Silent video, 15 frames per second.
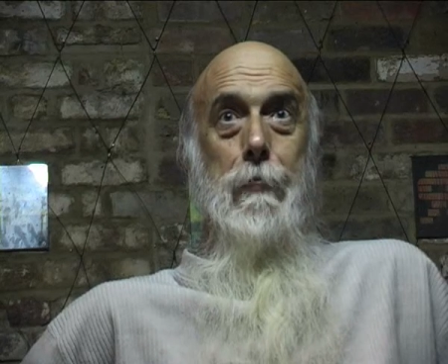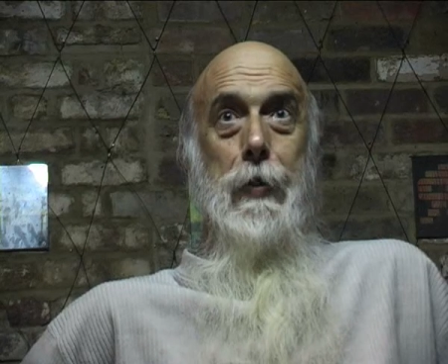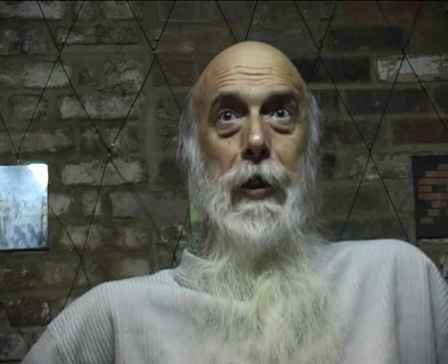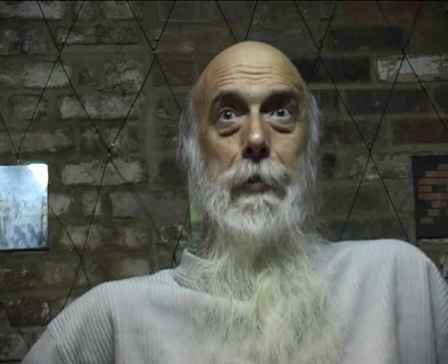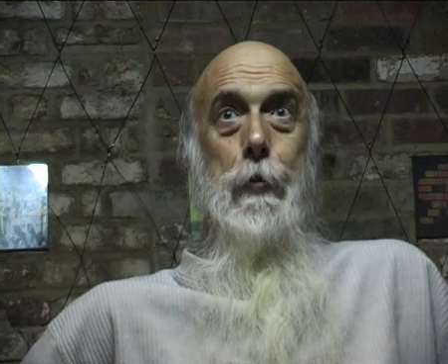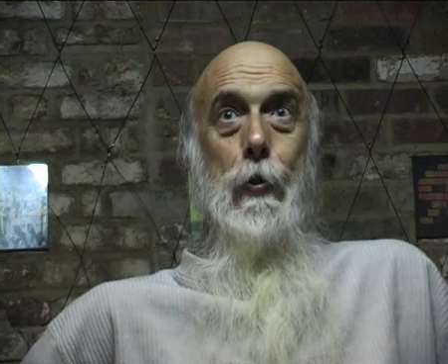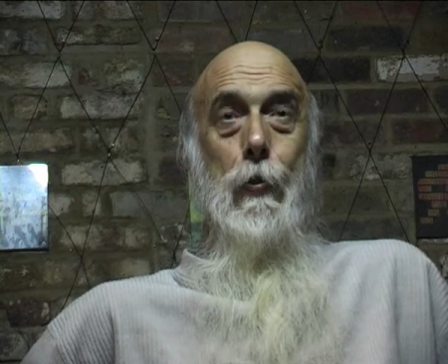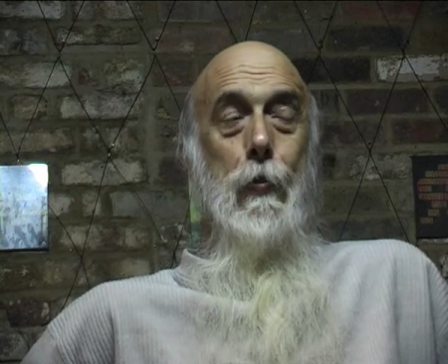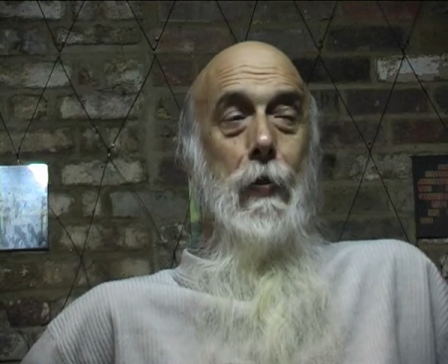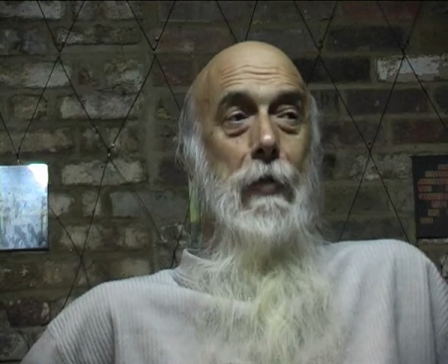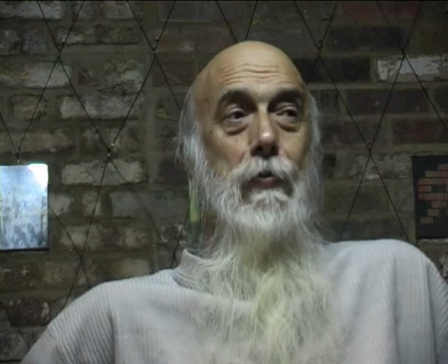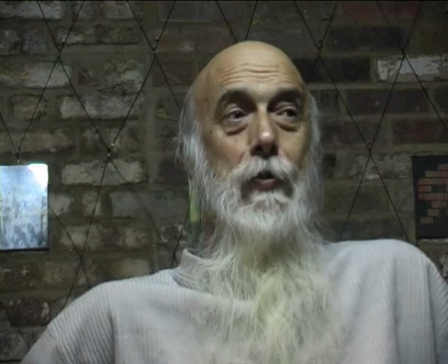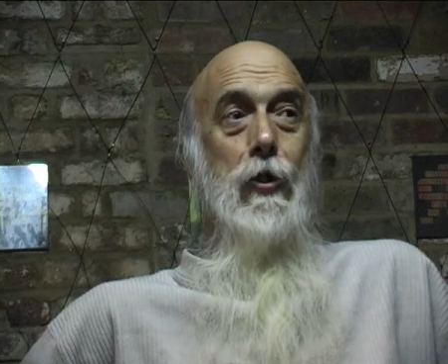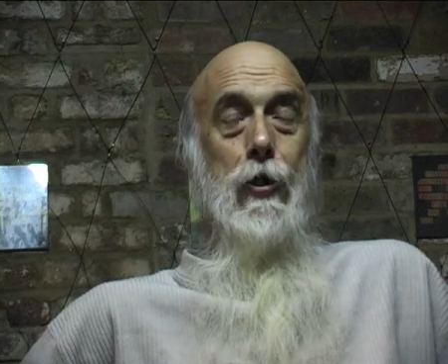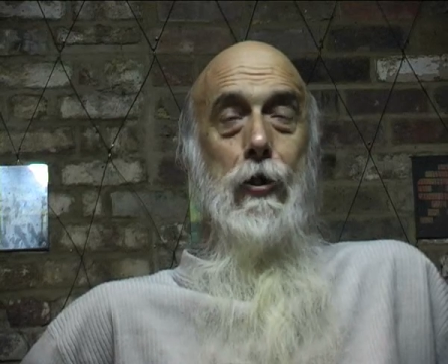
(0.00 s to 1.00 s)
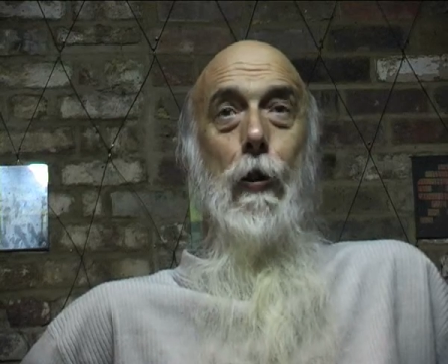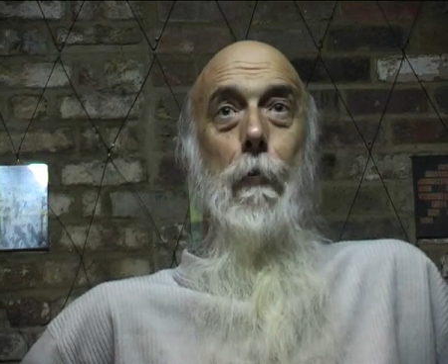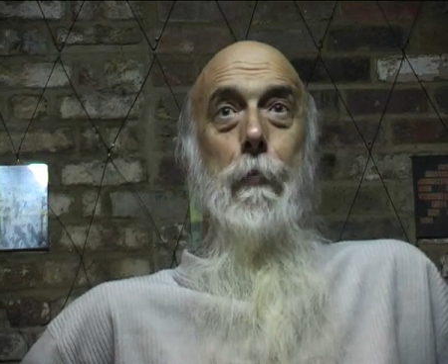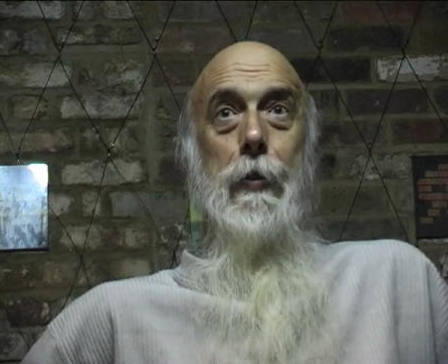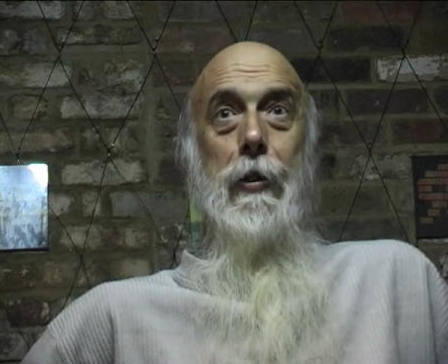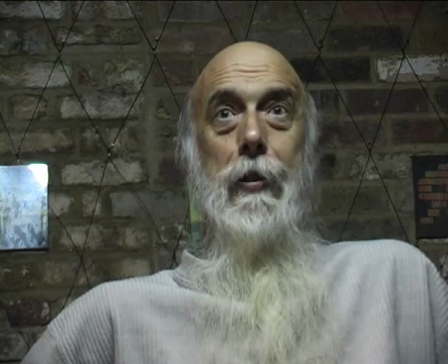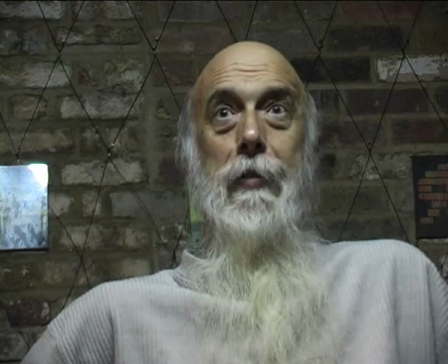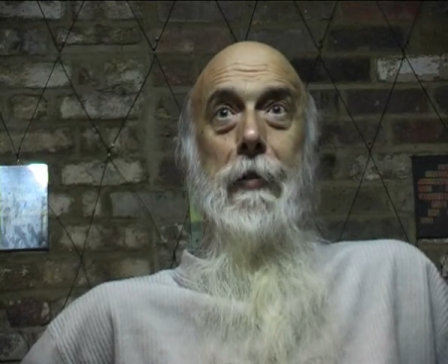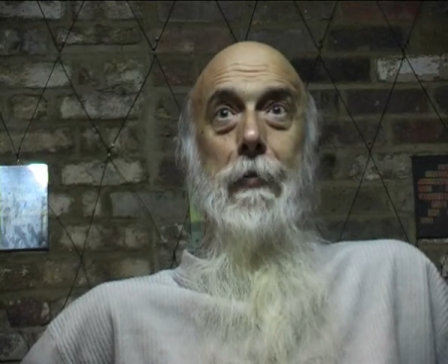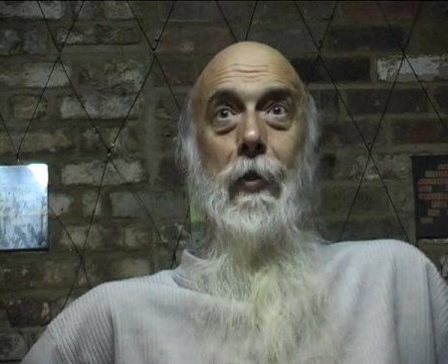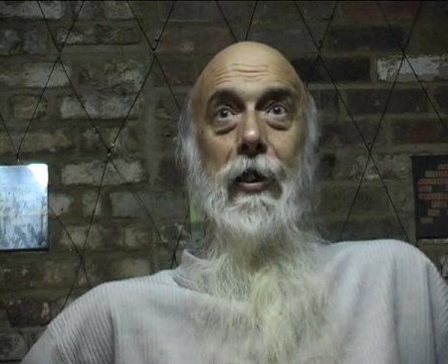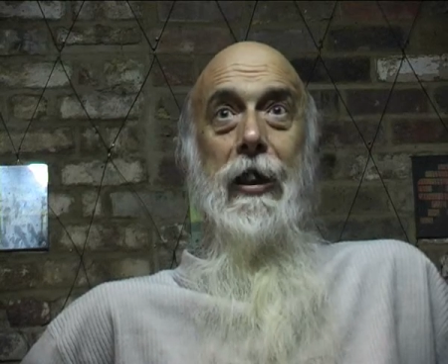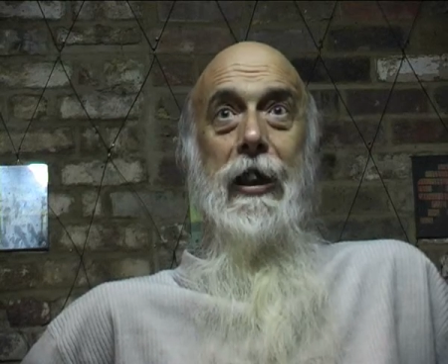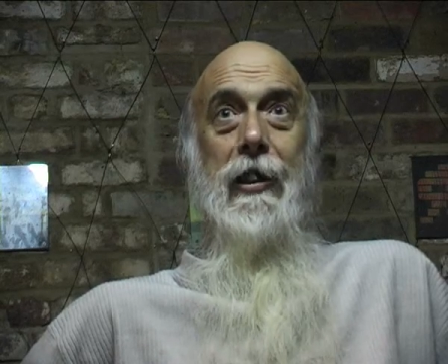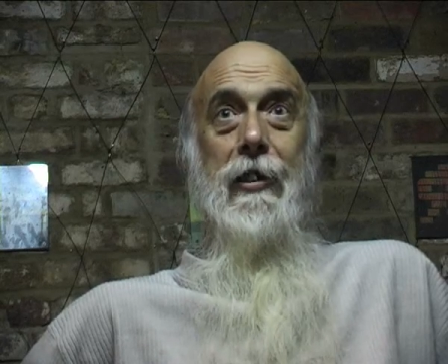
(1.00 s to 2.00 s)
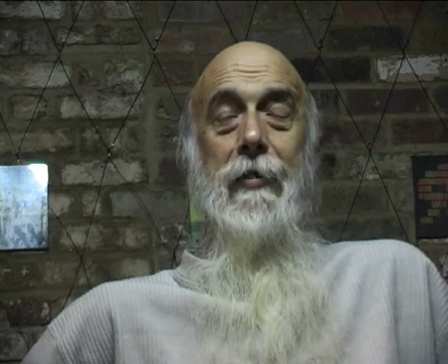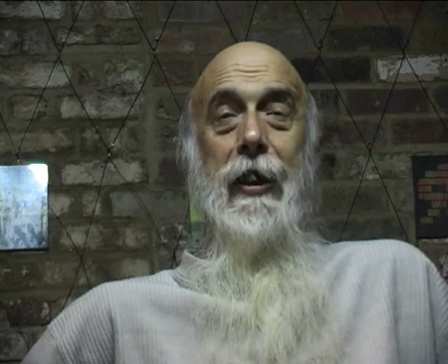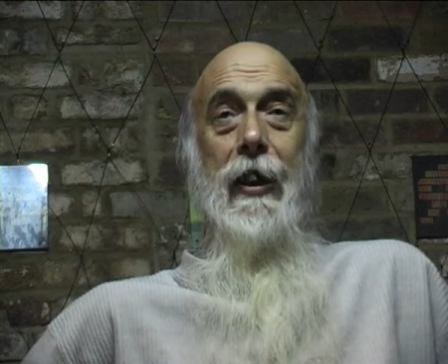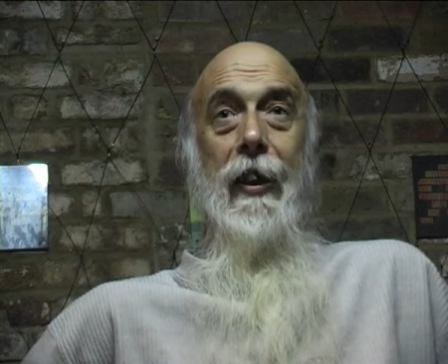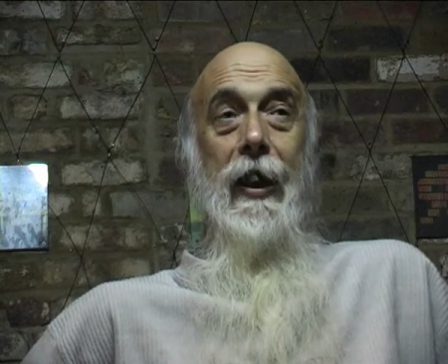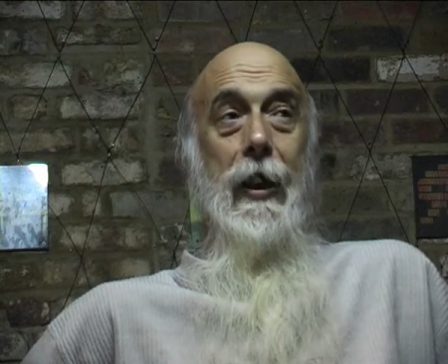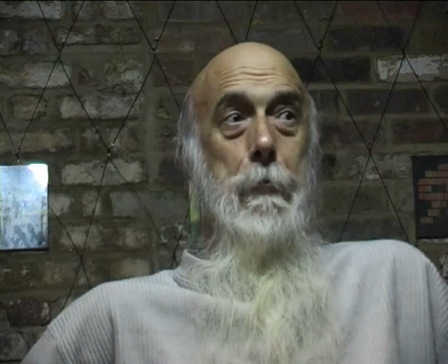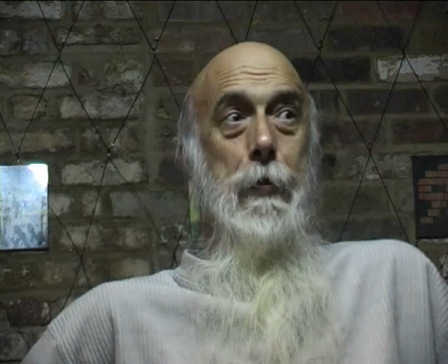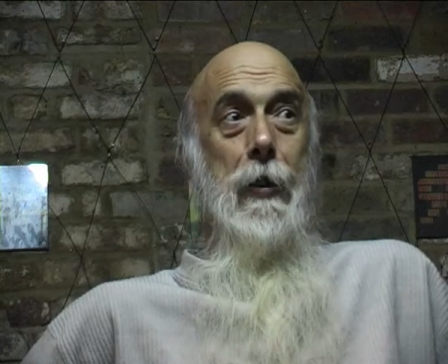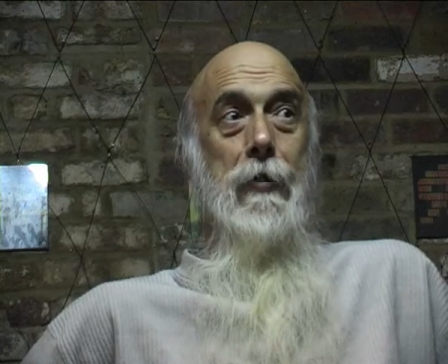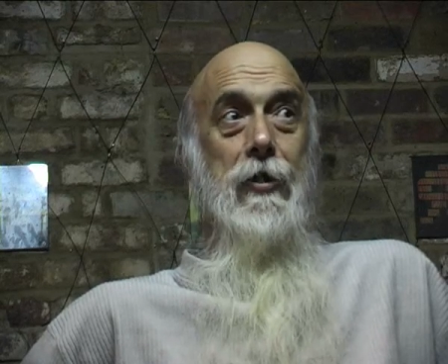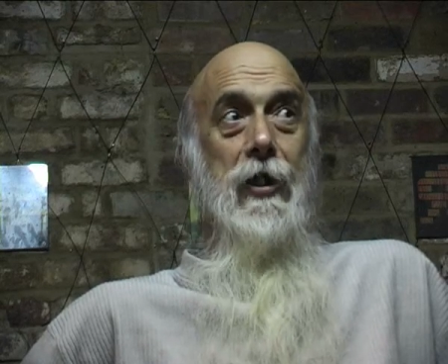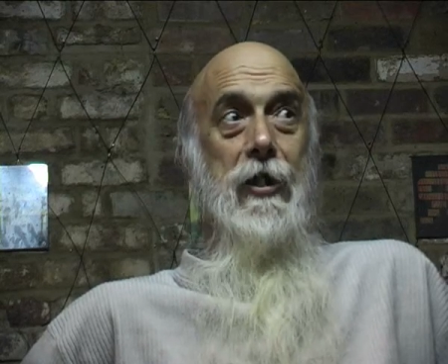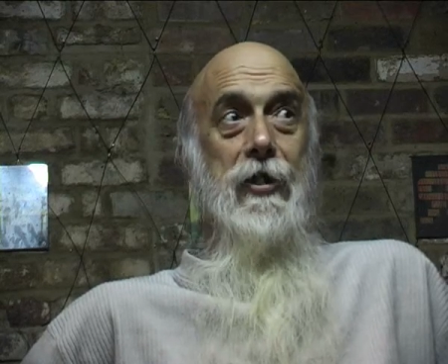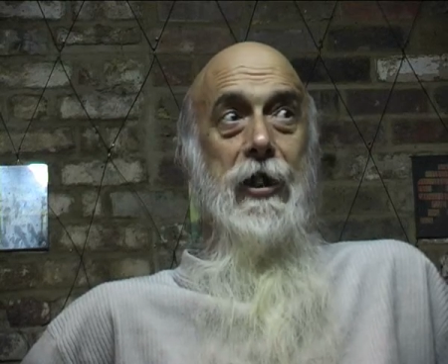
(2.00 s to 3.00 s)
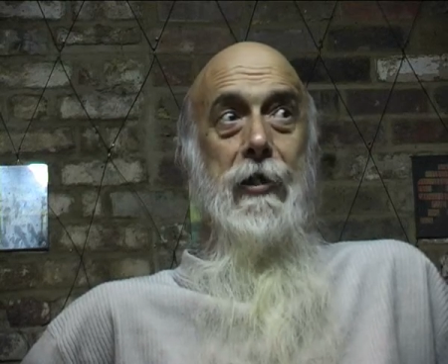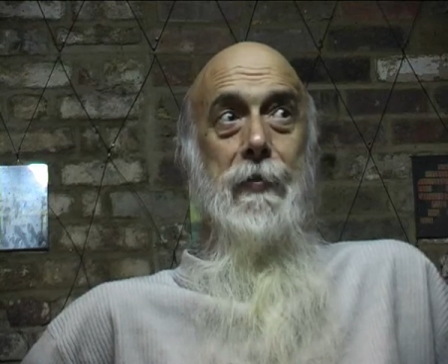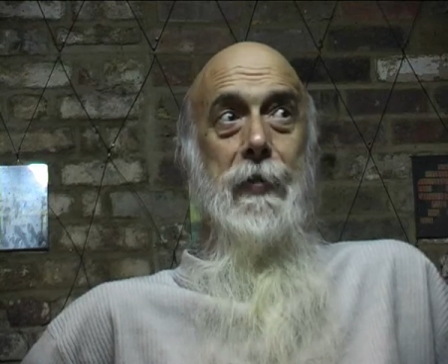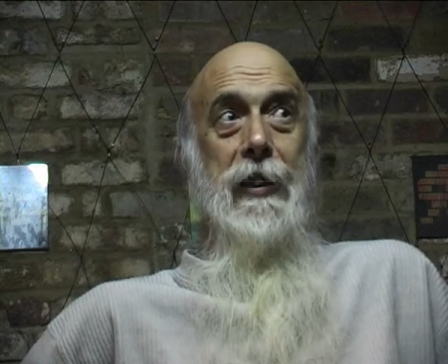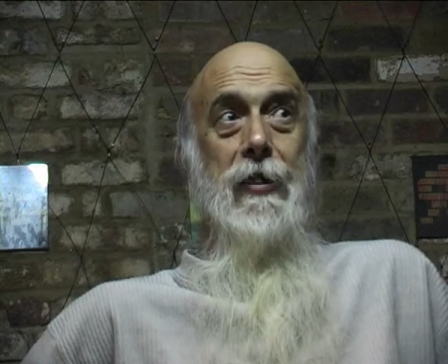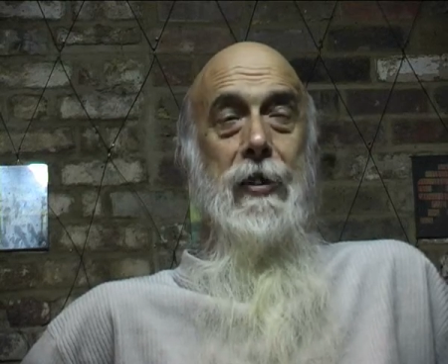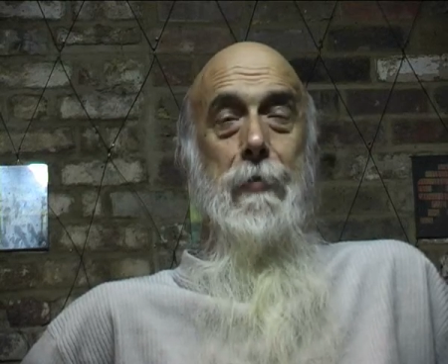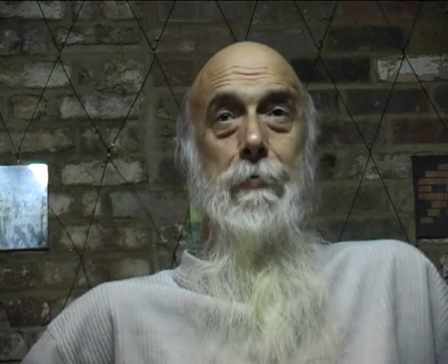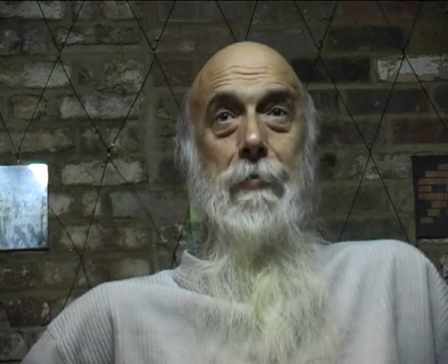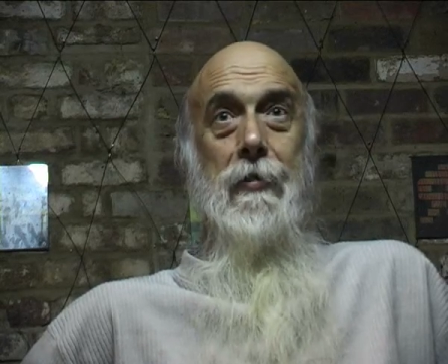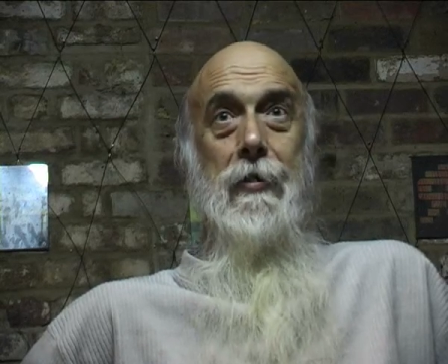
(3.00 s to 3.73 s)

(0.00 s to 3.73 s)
people won't stop doing what they're doing. They're processing a phantom.